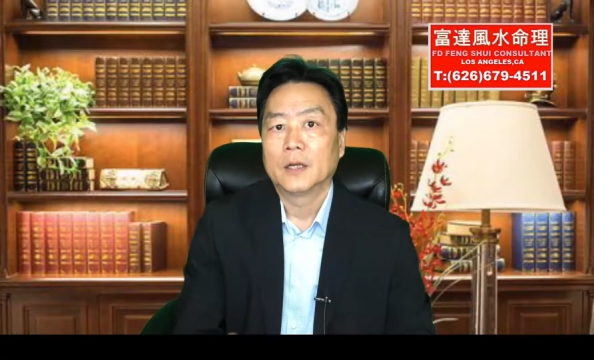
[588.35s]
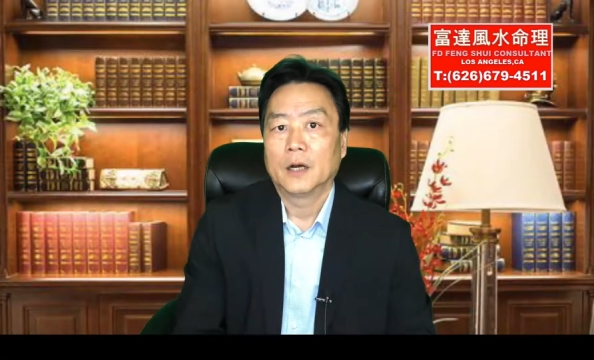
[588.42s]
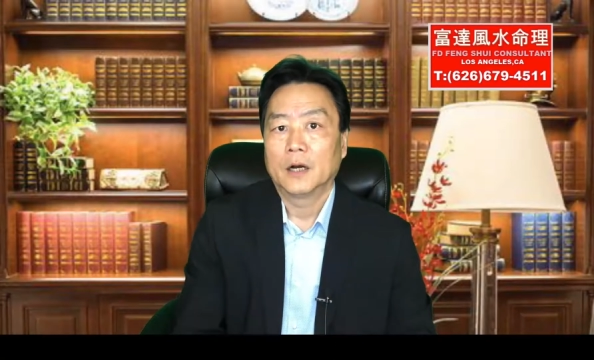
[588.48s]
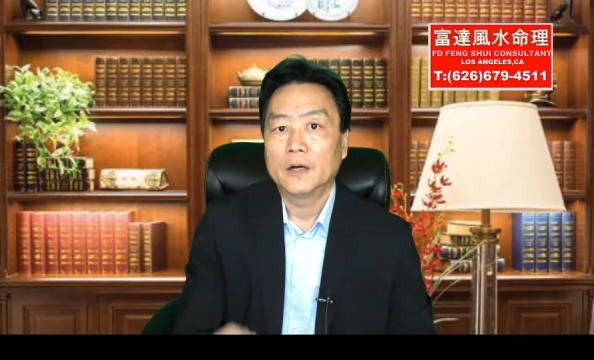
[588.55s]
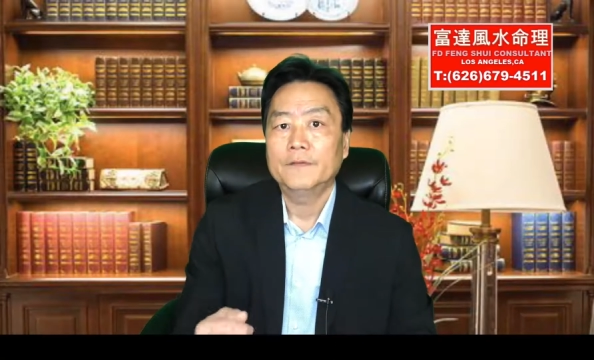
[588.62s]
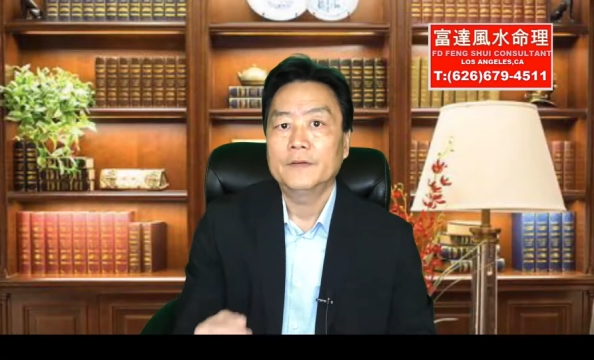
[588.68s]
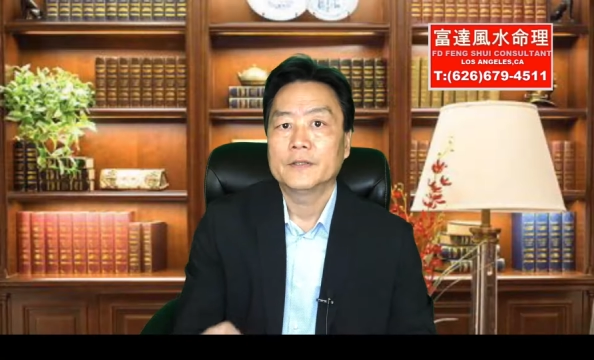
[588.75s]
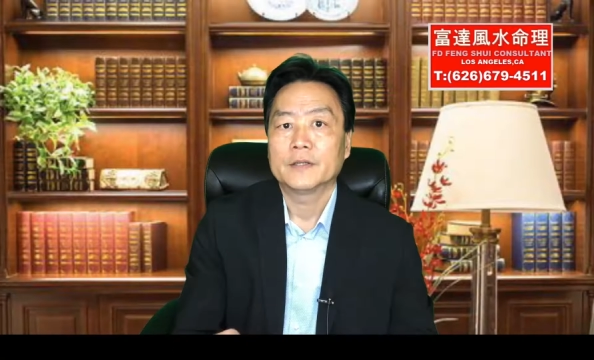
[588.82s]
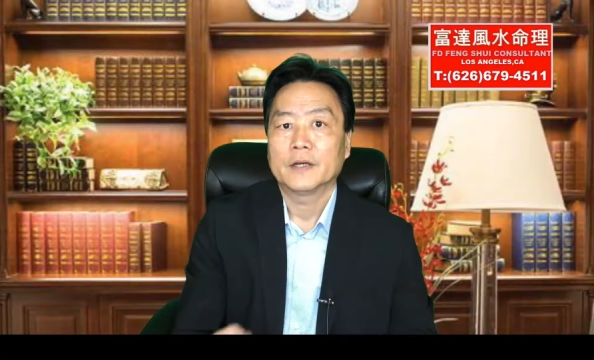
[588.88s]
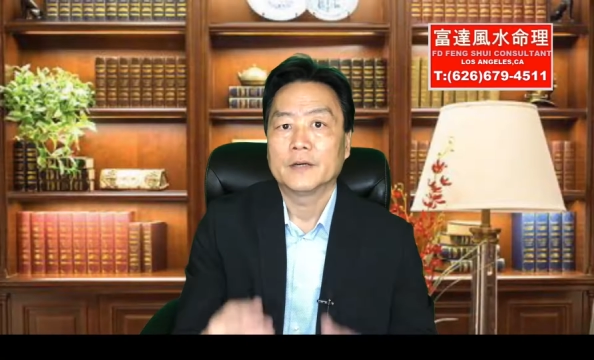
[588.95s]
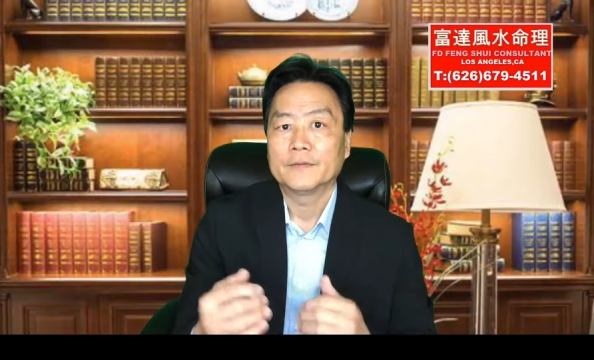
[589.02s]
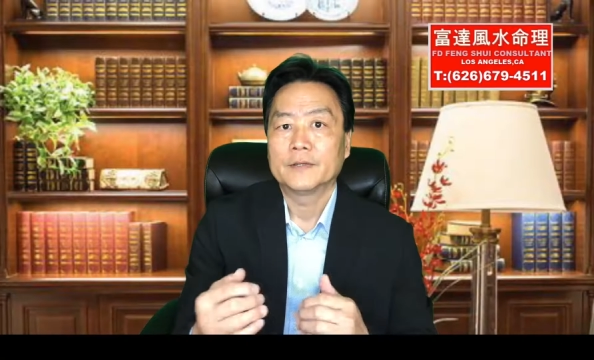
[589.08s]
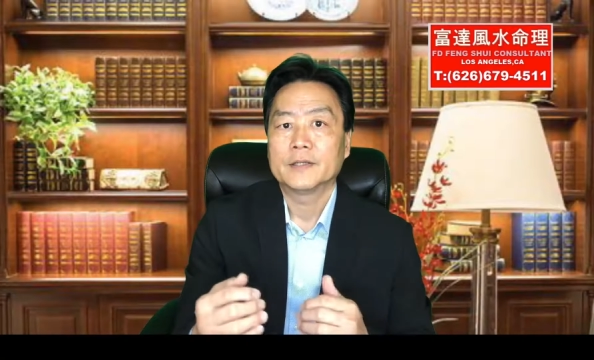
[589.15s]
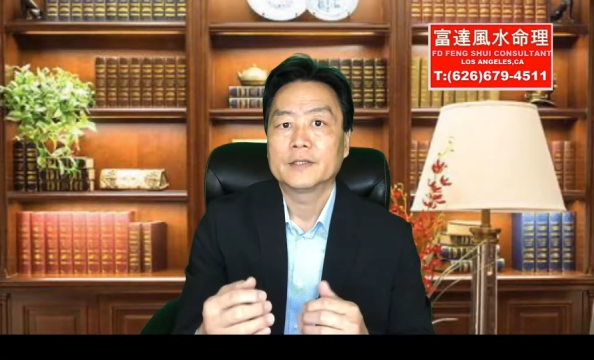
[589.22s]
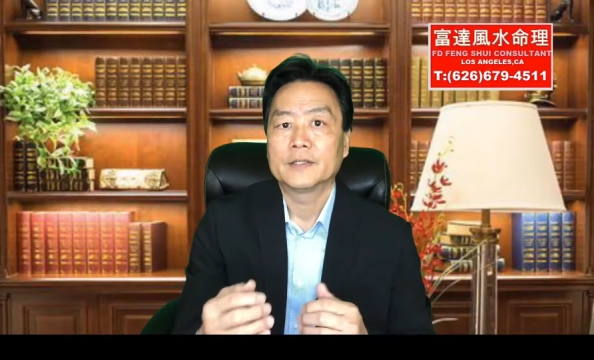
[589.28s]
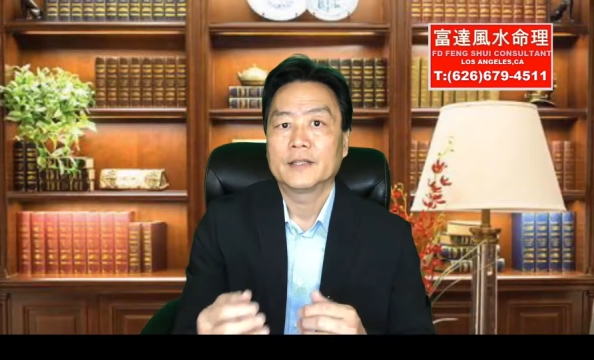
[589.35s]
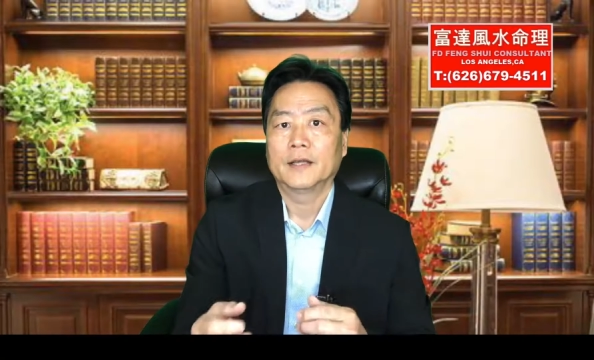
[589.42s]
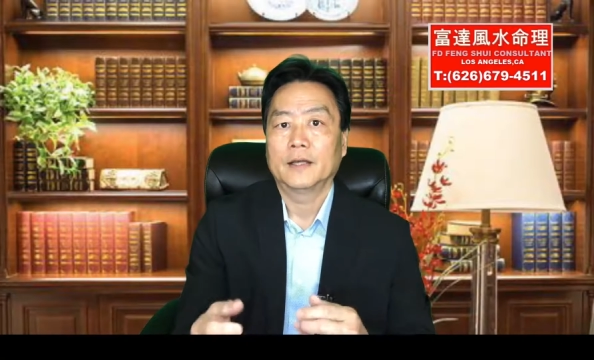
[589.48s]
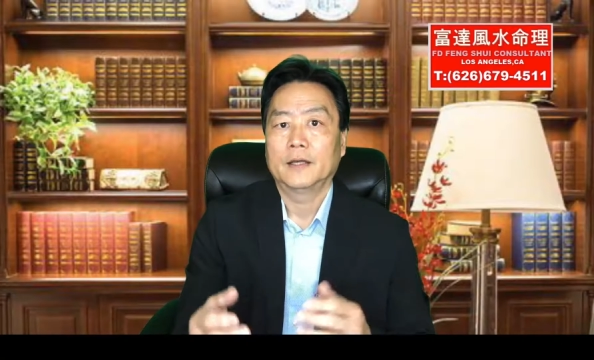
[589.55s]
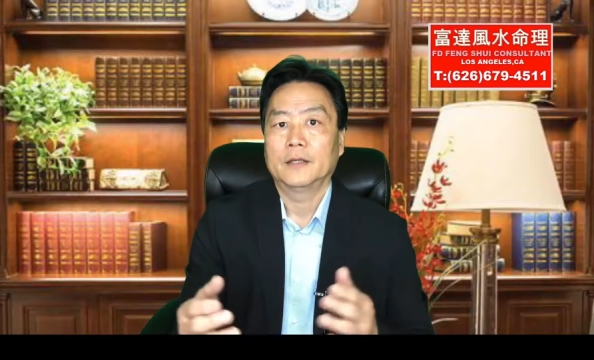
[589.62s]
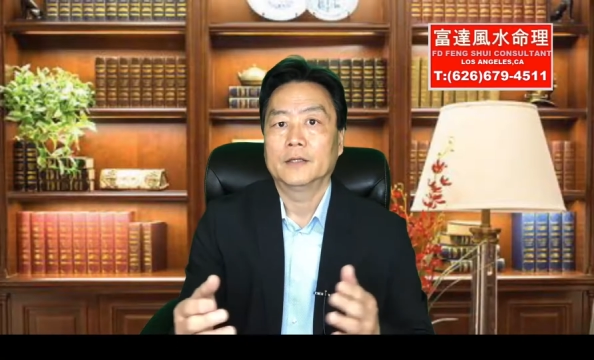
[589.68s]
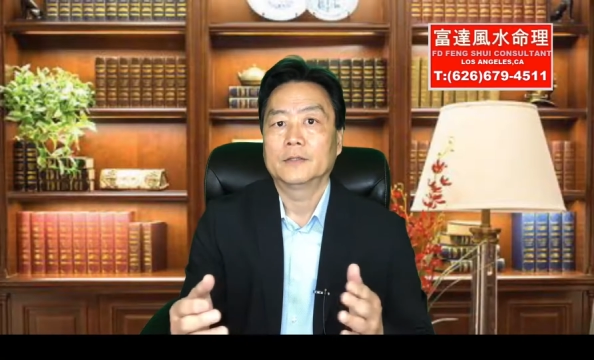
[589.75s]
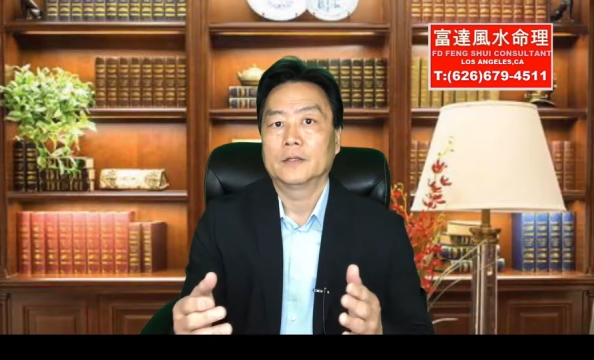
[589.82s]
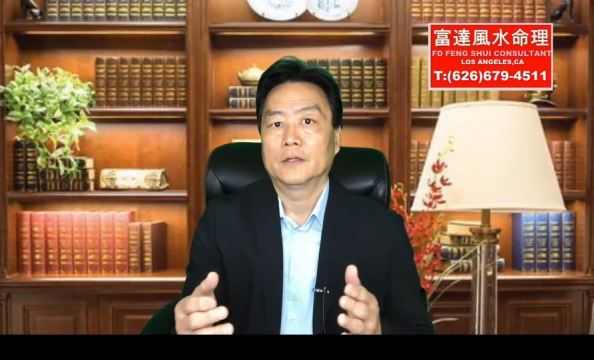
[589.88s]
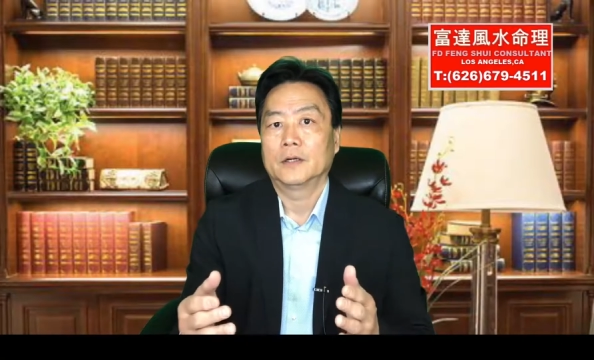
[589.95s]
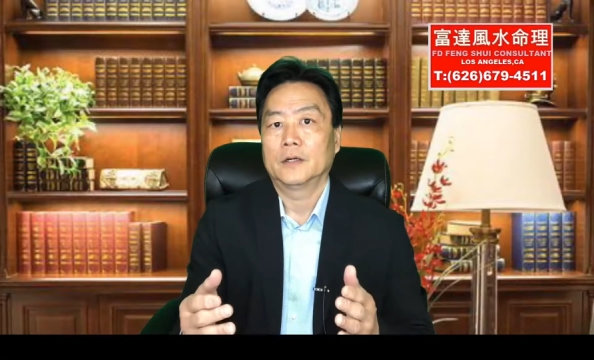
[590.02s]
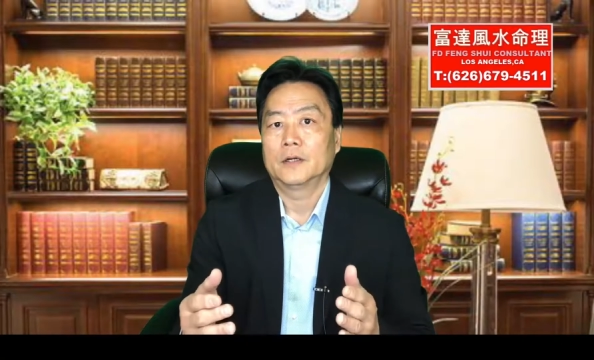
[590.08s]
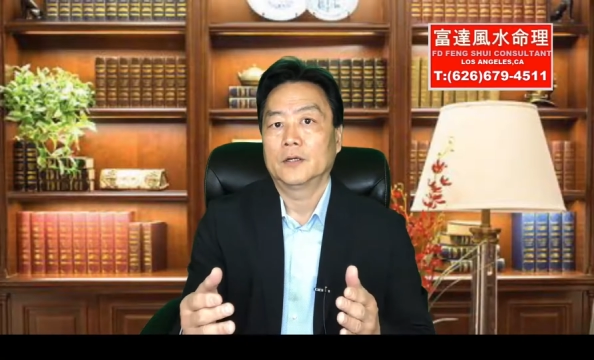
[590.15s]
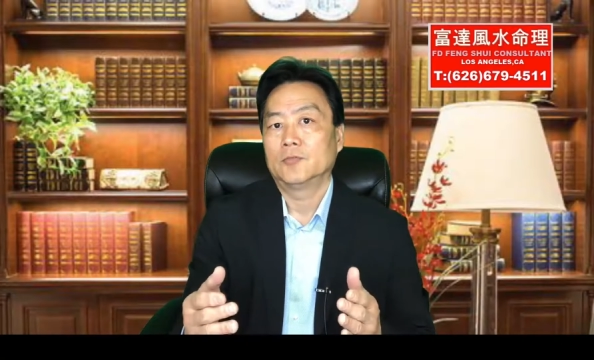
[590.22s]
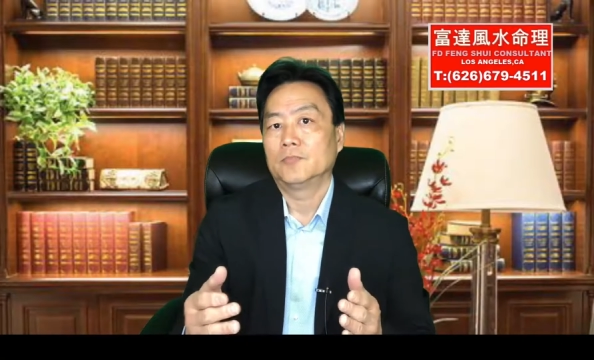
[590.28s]
Office, of course, it's
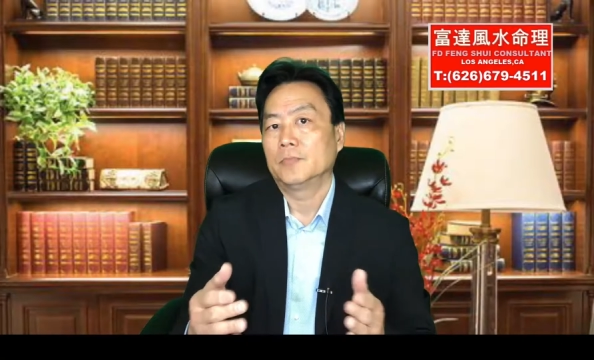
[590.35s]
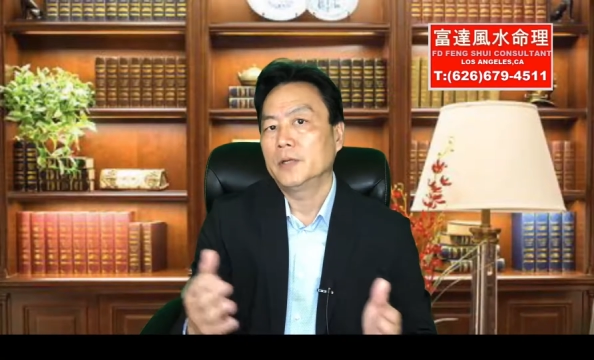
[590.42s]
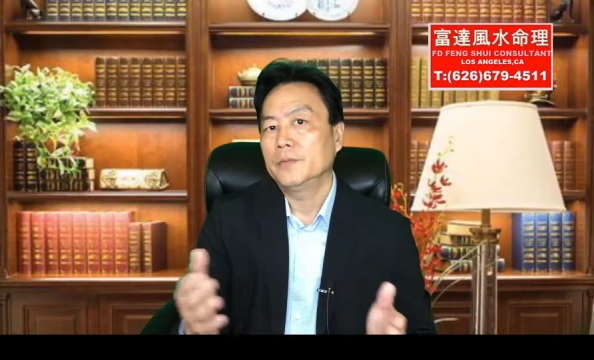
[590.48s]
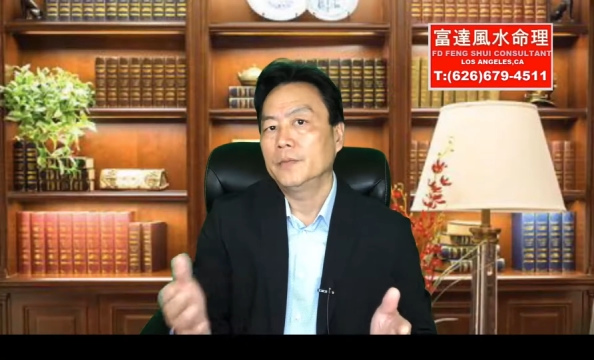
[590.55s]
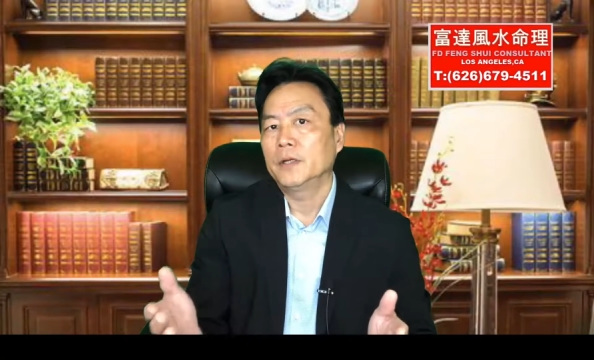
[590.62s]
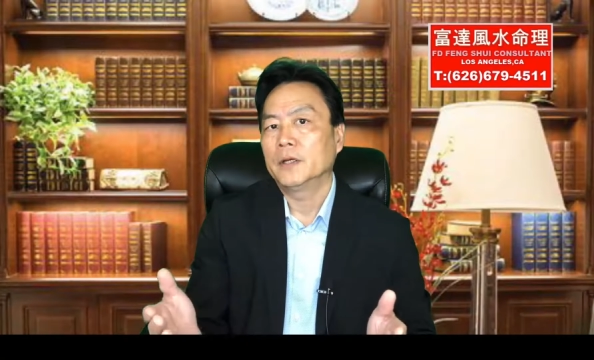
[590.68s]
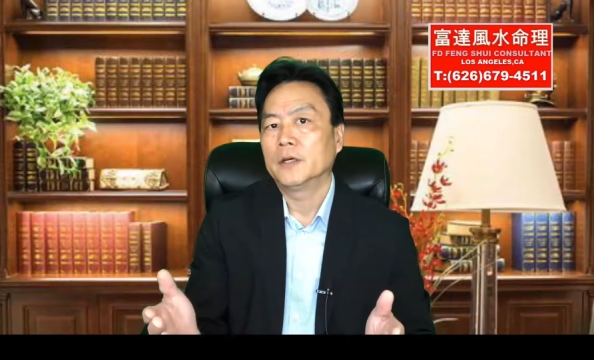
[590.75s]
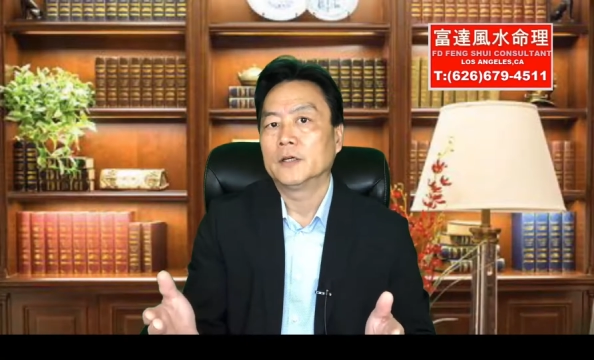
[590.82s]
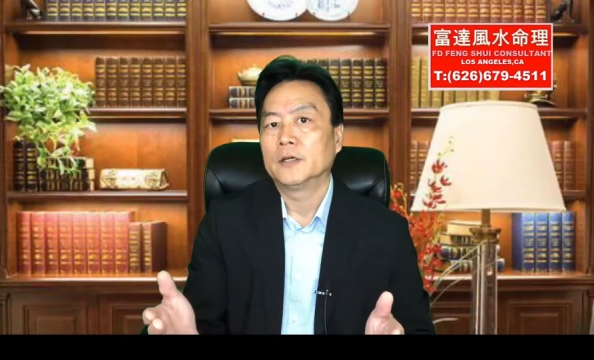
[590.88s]
maybe